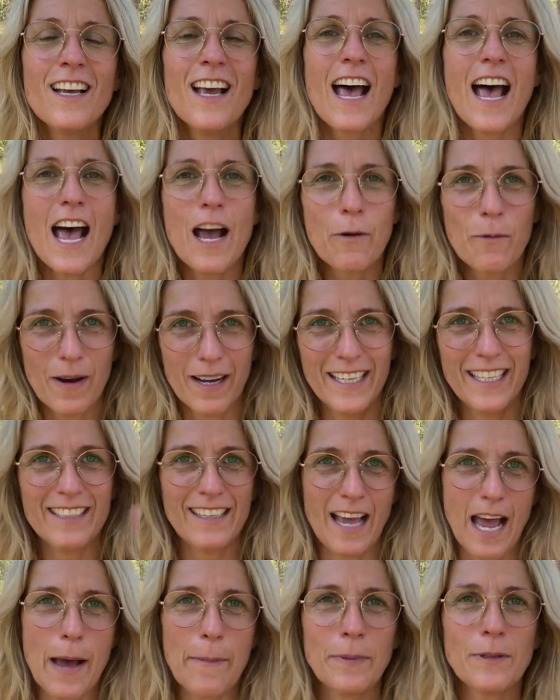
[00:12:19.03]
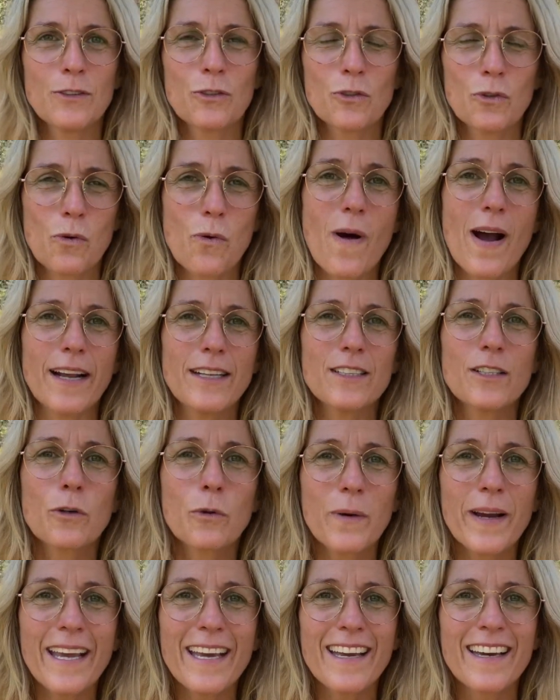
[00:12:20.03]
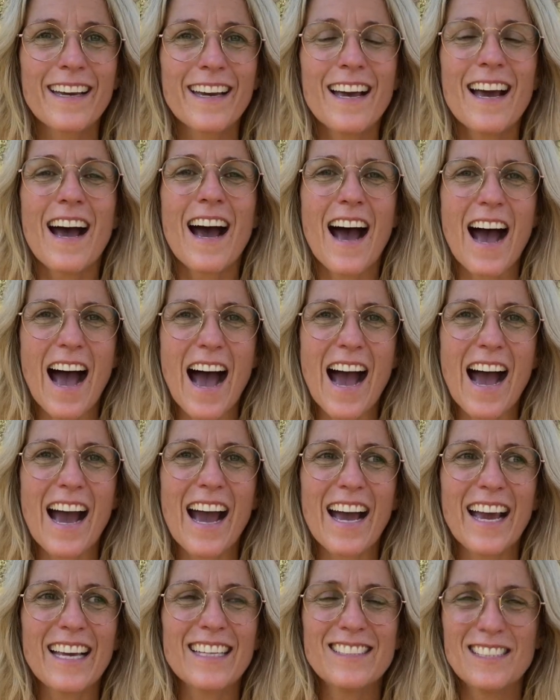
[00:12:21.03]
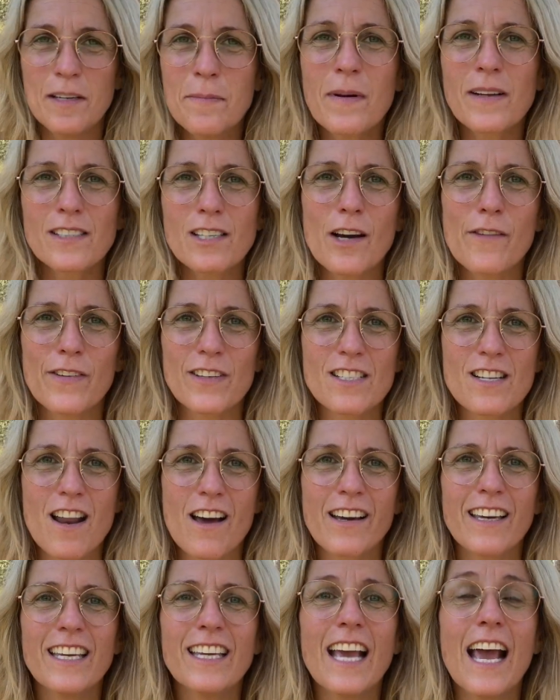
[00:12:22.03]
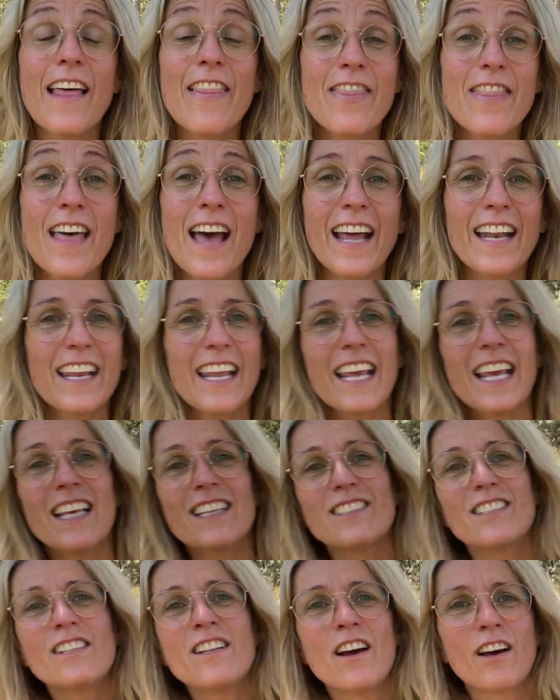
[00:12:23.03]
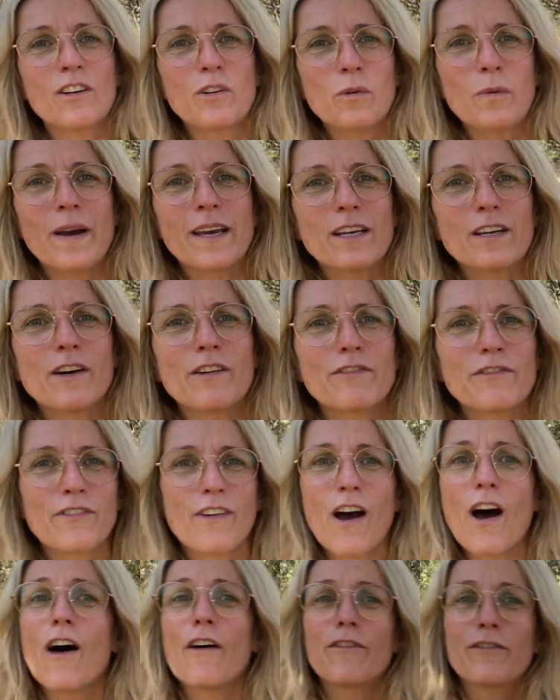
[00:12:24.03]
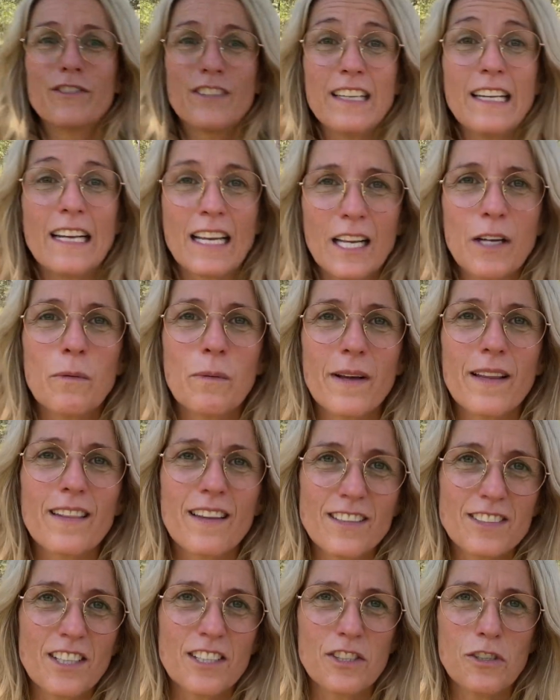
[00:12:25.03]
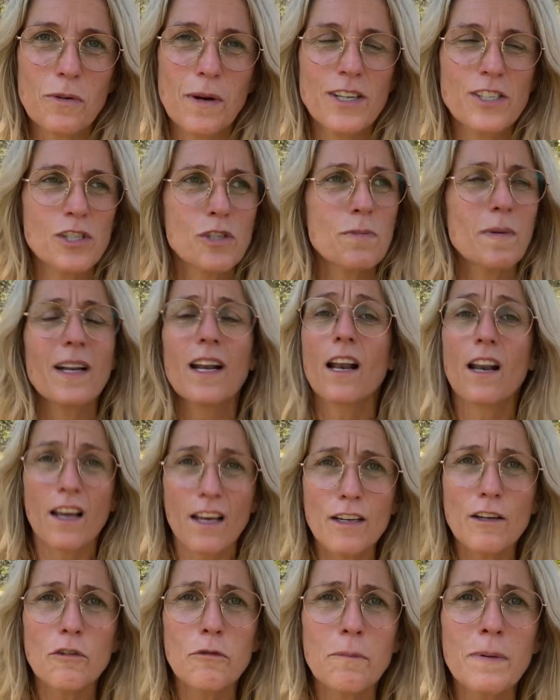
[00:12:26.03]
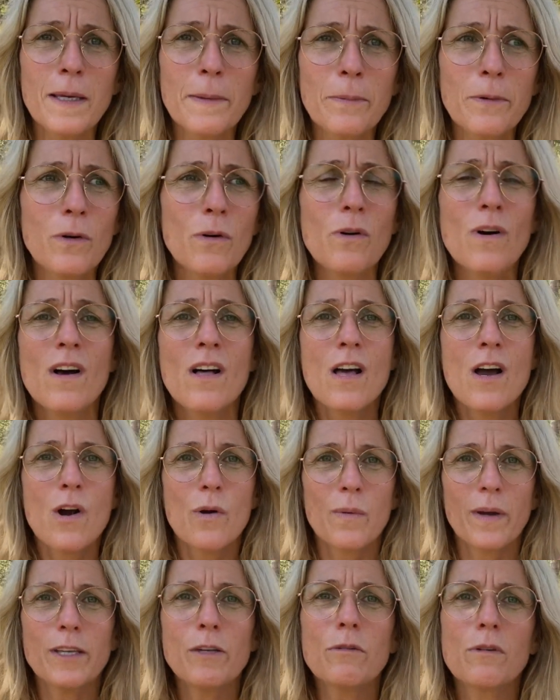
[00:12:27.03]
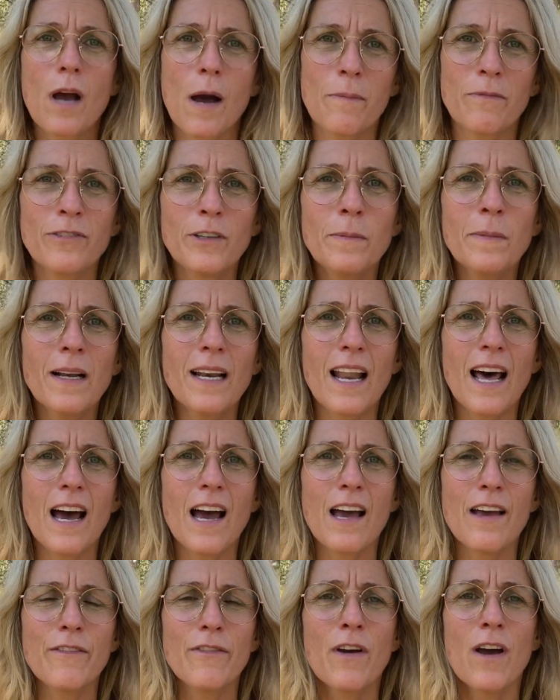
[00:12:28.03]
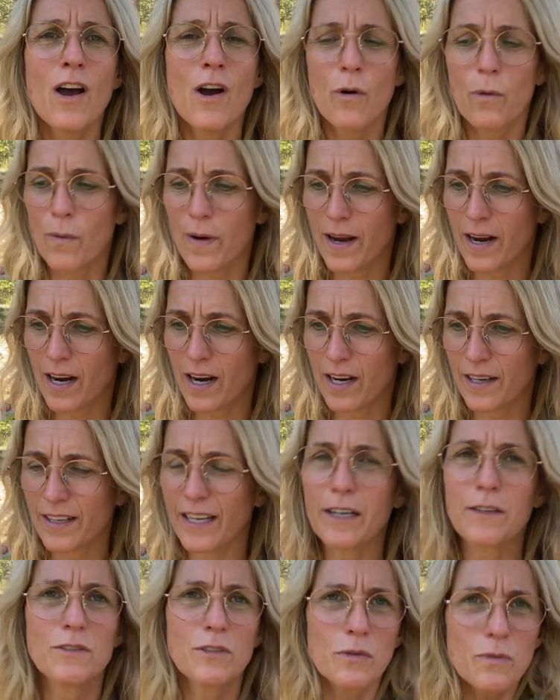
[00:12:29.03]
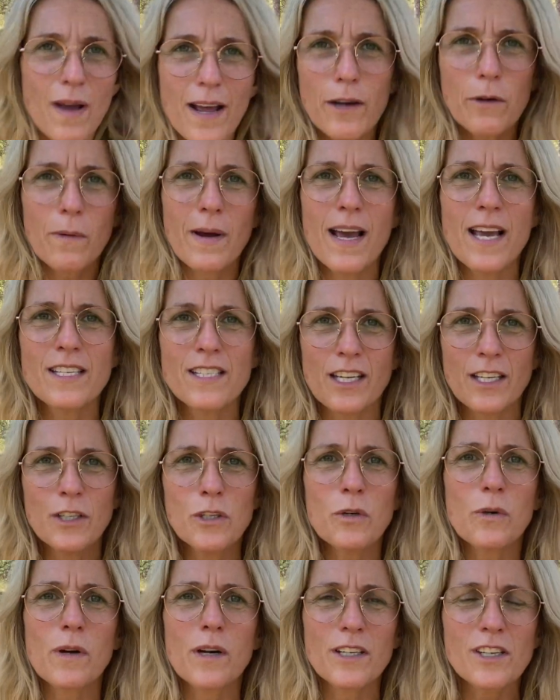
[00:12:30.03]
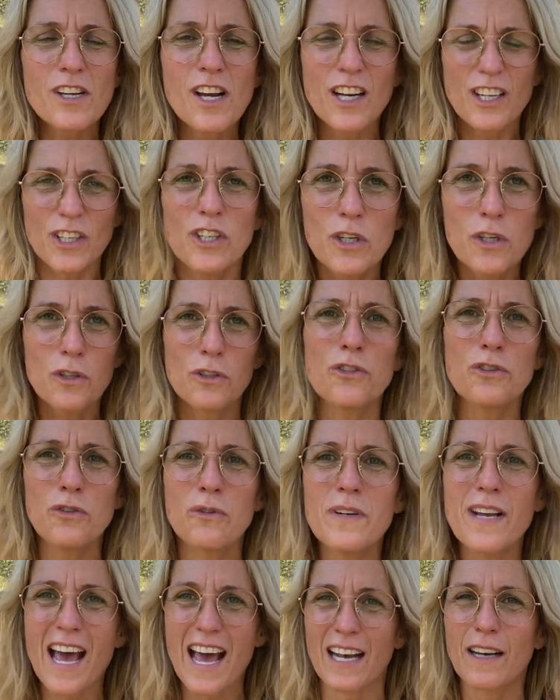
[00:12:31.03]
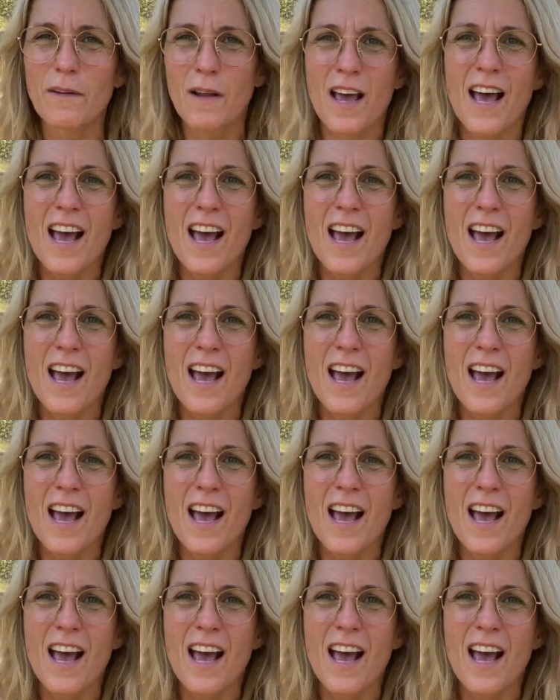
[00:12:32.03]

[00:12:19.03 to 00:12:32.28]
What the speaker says: and when it happened quite quick, I see myself as lucky. And that is another way of dealing with situations. But a lot of people, when you come from a life where there's a rat race and you're used to that